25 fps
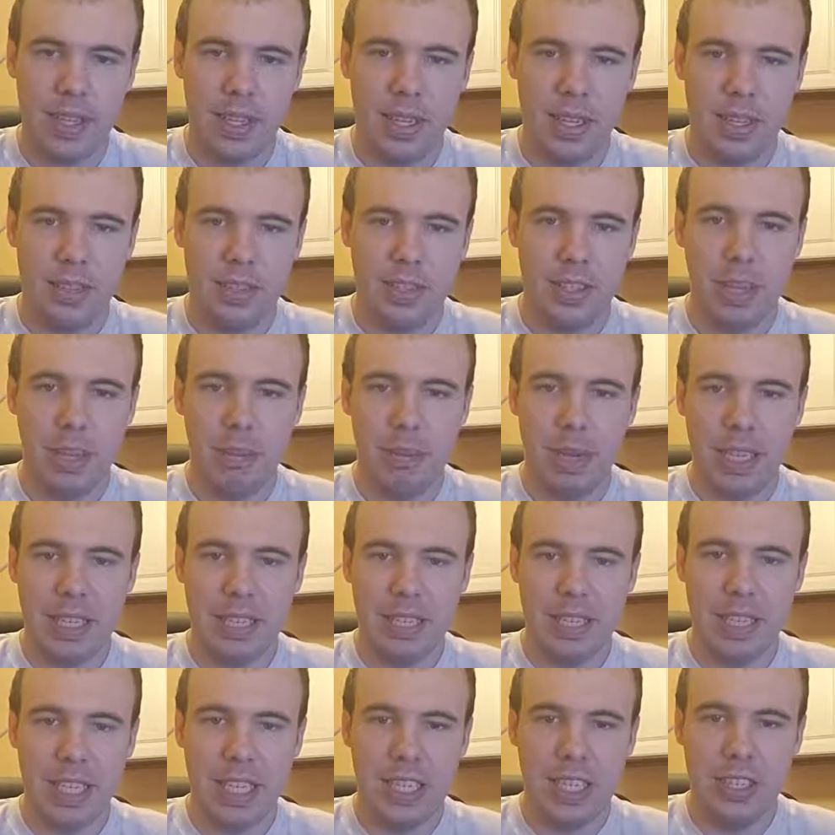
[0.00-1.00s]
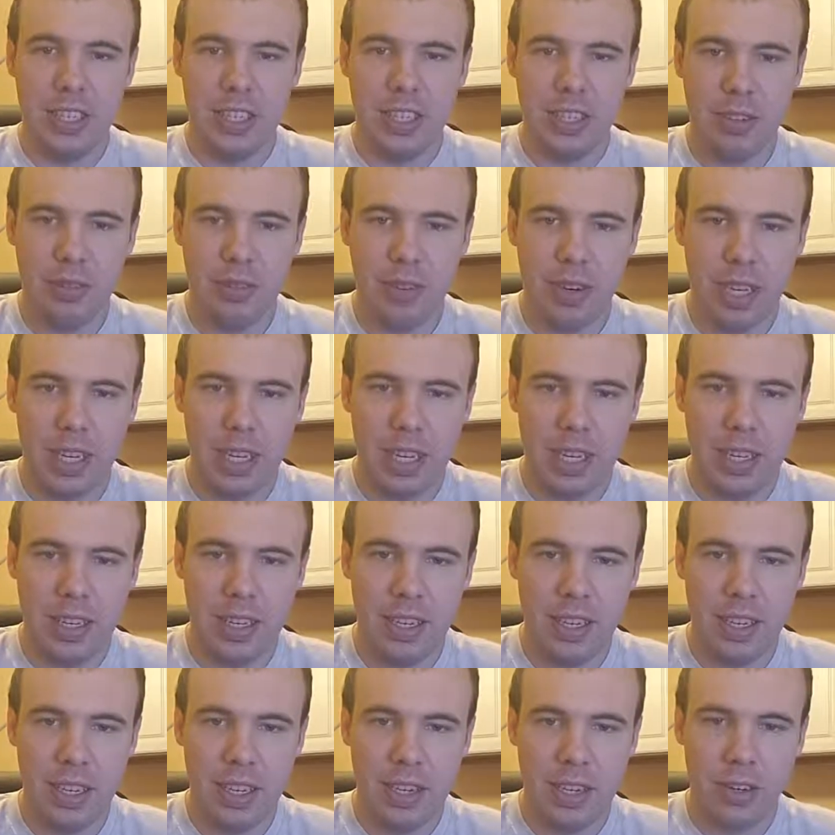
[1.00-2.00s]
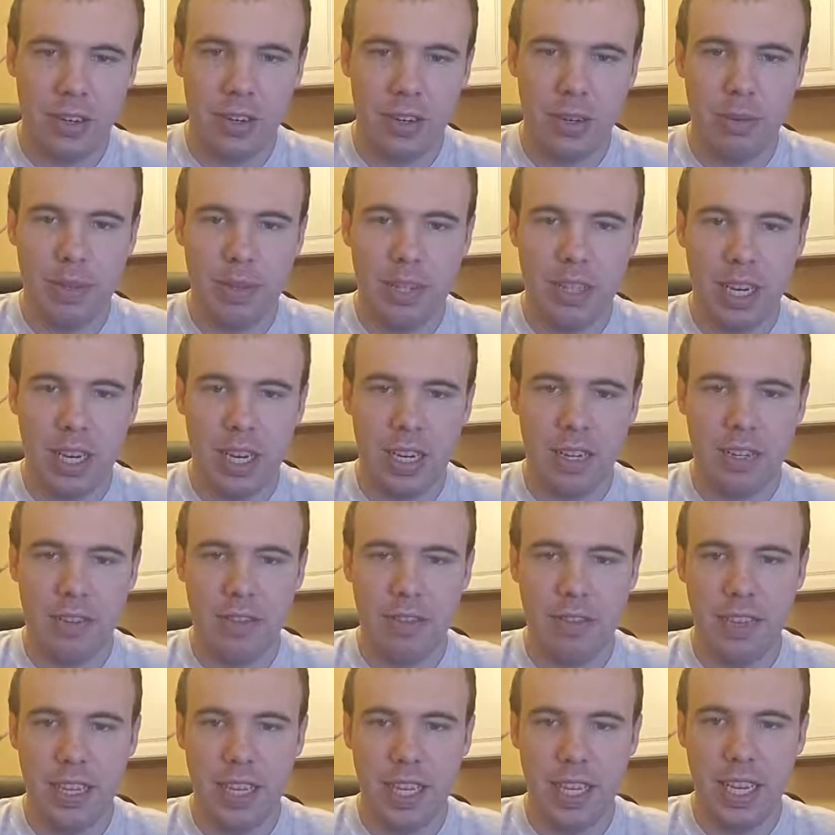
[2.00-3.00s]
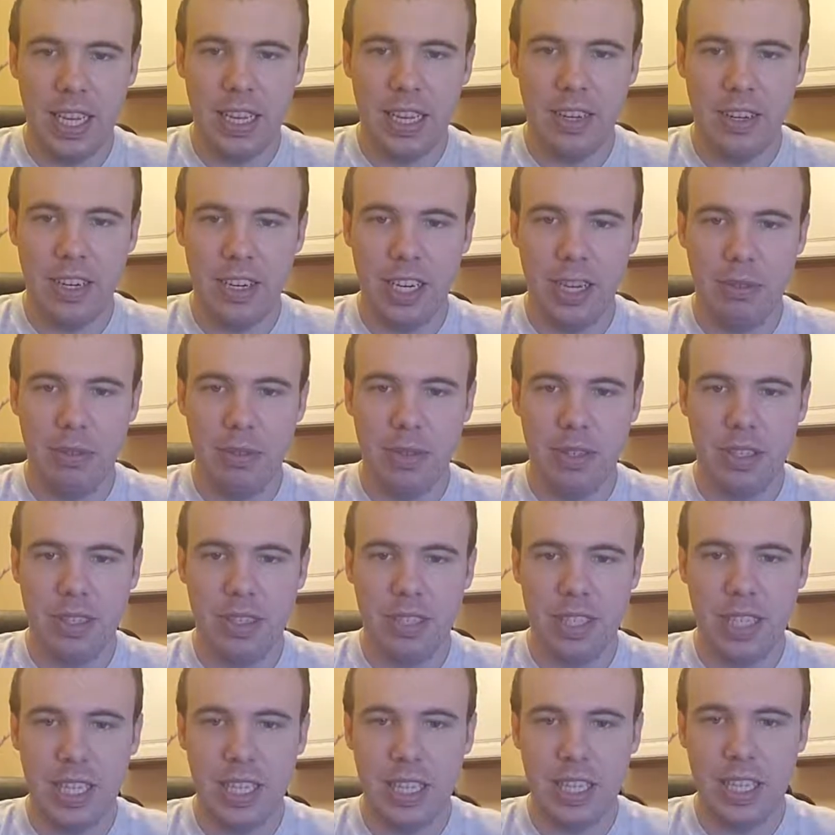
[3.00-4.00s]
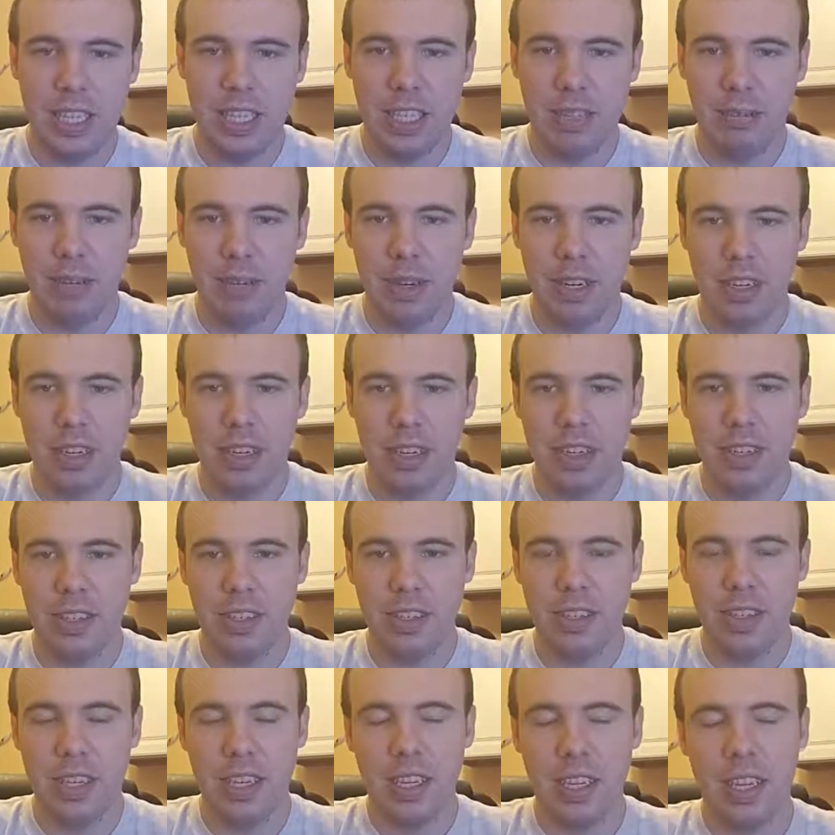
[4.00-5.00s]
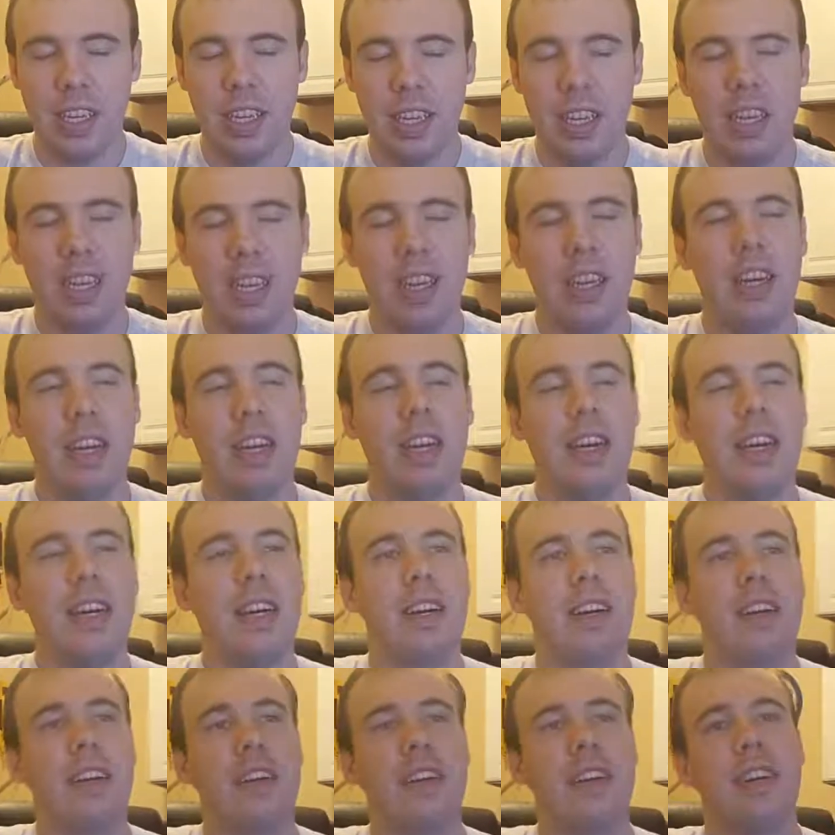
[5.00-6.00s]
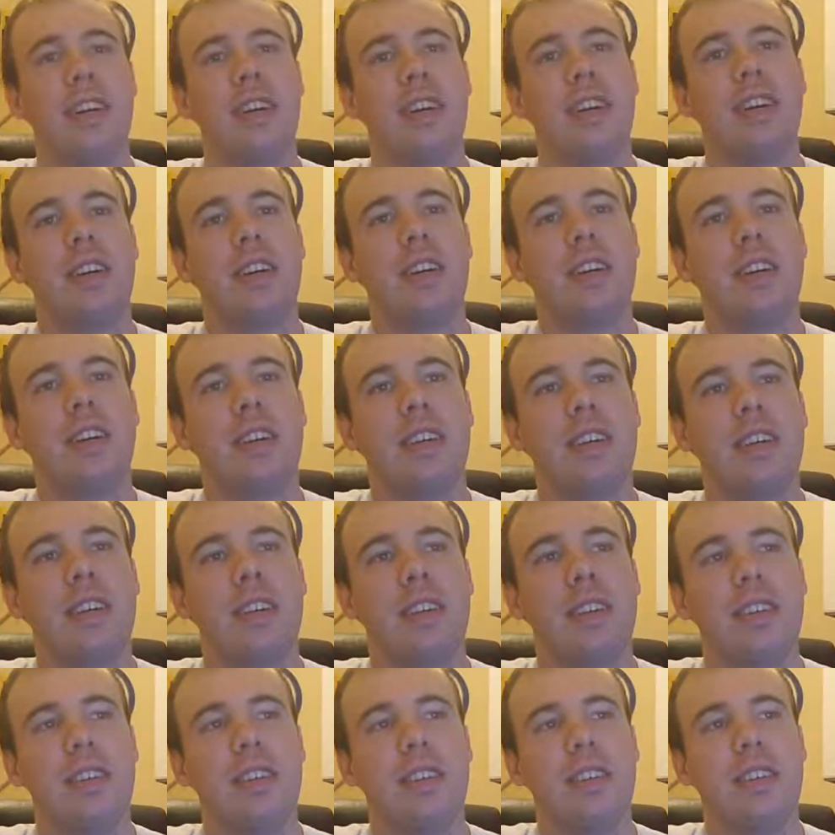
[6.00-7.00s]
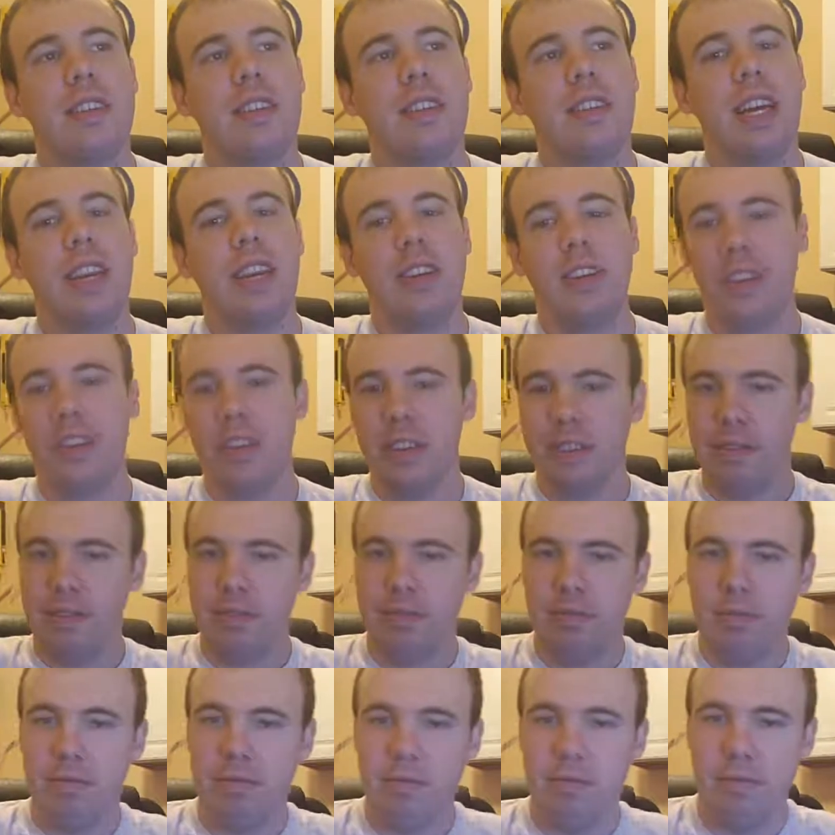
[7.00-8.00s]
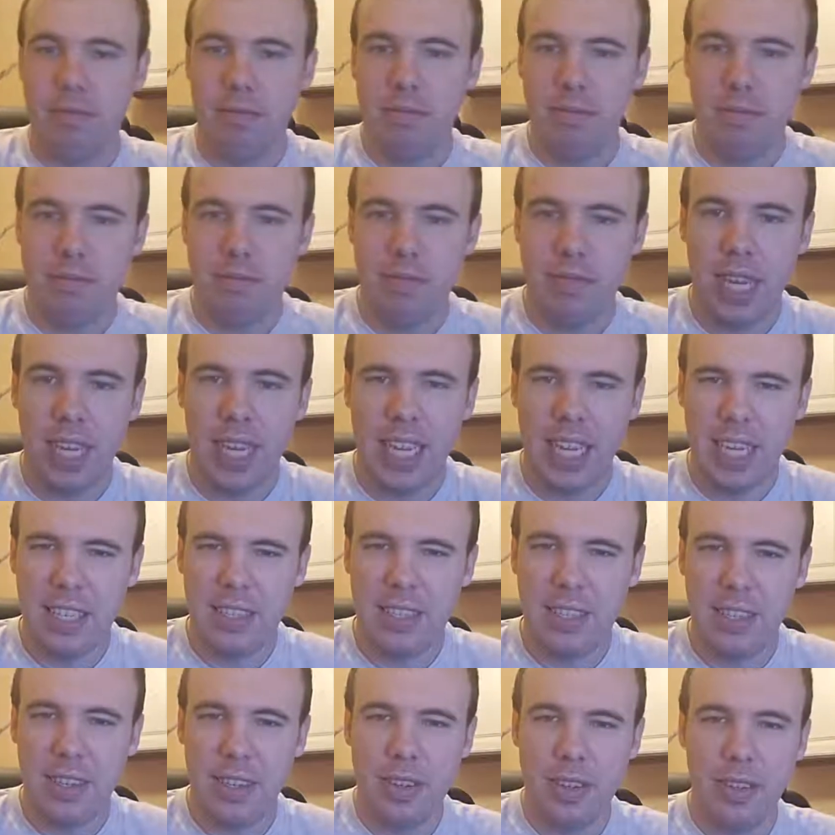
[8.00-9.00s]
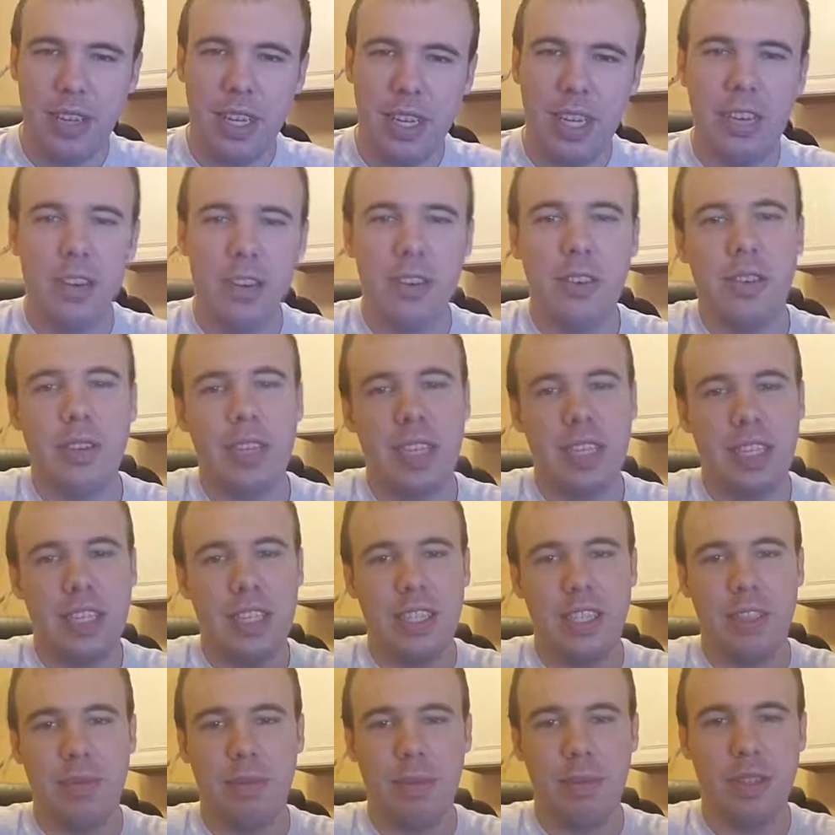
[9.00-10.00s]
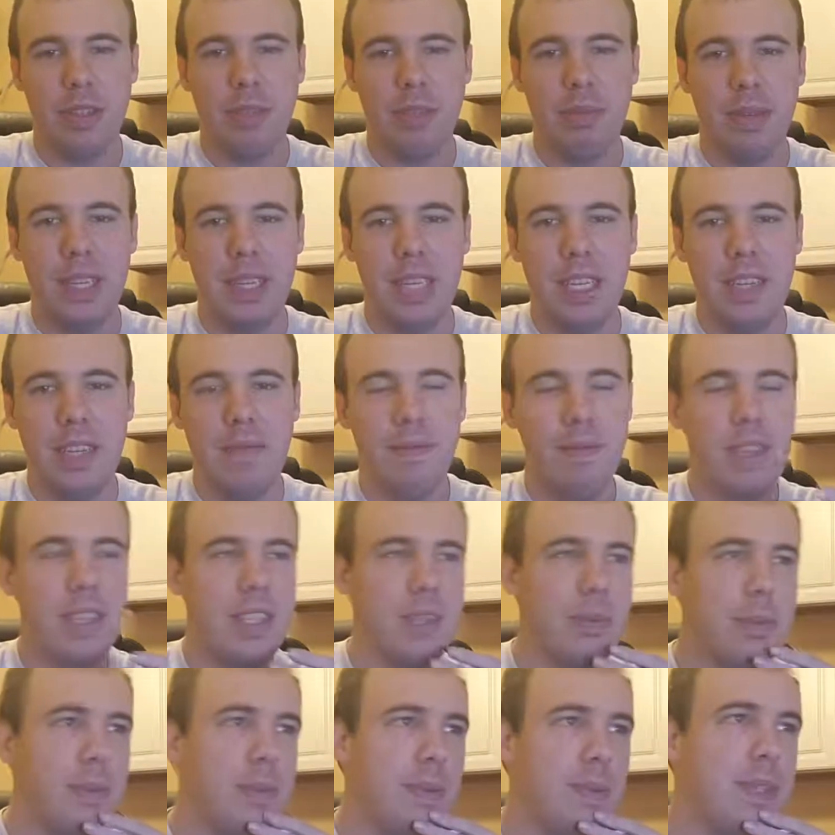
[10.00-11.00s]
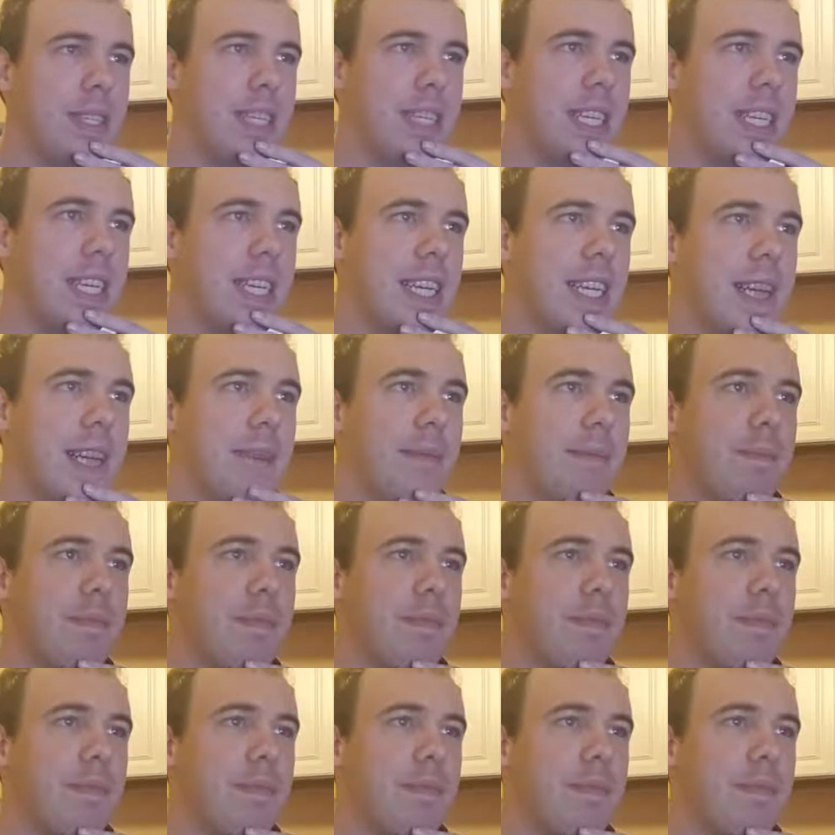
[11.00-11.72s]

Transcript: So they basically just run chromatography and are able to see these markers. Uh, I don't know. I guess so. Uh, no, because it's supposed to be it's supposed to be DNA.